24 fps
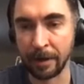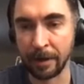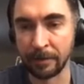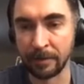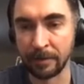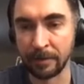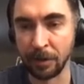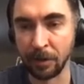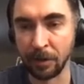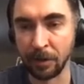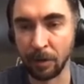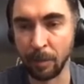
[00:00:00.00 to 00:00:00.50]
and
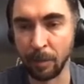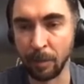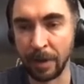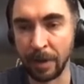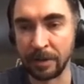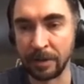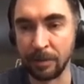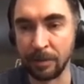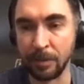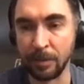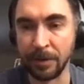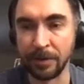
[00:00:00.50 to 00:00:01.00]

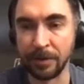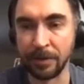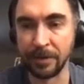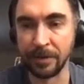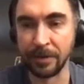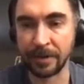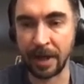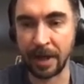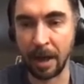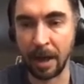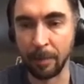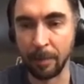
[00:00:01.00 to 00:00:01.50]
incompatibilities
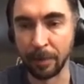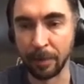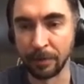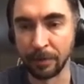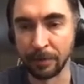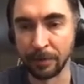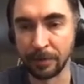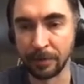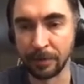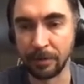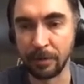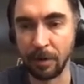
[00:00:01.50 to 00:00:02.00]

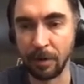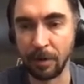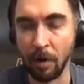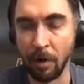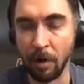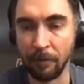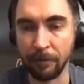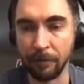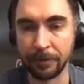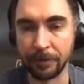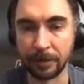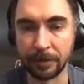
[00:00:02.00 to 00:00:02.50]
happen
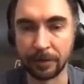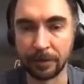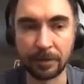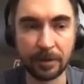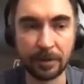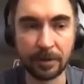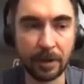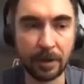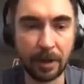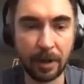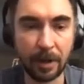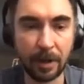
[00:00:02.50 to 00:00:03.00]
often.
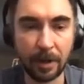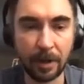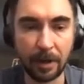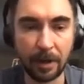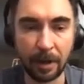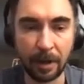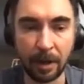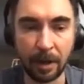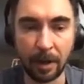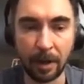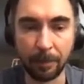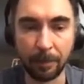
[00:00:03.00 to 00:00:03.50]

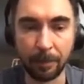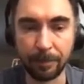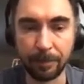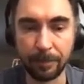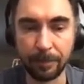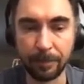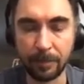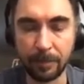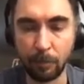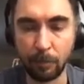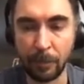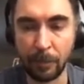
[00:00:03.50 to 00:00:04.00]

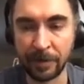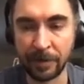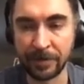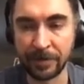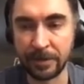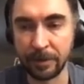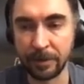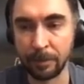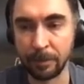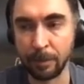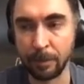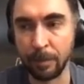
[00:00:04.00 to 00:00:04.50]
There's
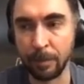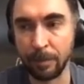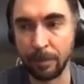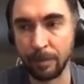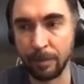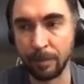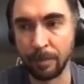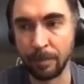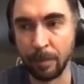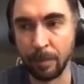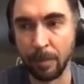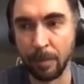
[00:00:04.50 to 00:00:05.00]
still
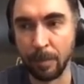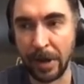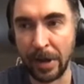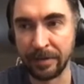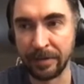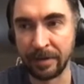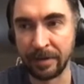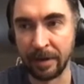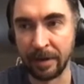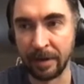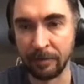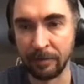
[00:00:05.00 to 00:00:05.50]
beta
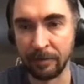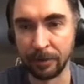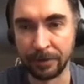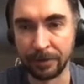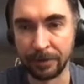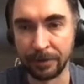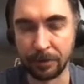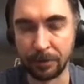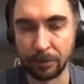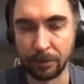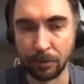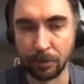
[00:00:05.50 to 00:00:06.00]
level
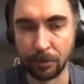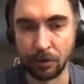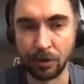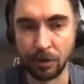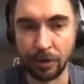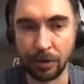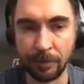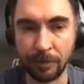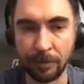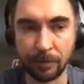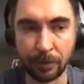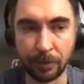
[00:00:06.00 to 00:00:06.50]

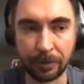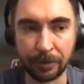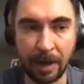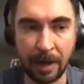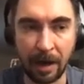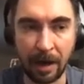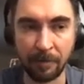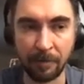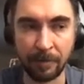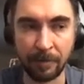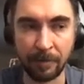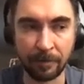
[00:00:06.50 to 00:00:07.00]
technology, if not
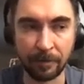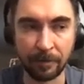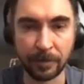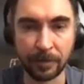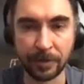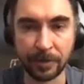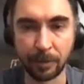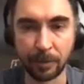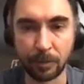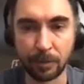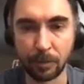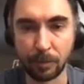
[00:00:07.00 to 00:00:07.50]
alpha, for
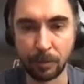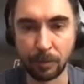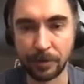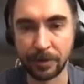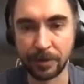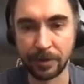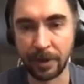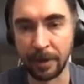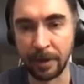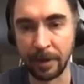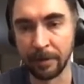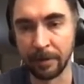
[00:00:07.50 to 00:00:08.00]
some tools,
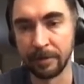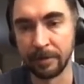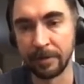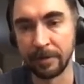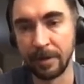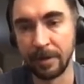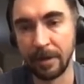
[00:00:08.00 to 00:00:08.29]
and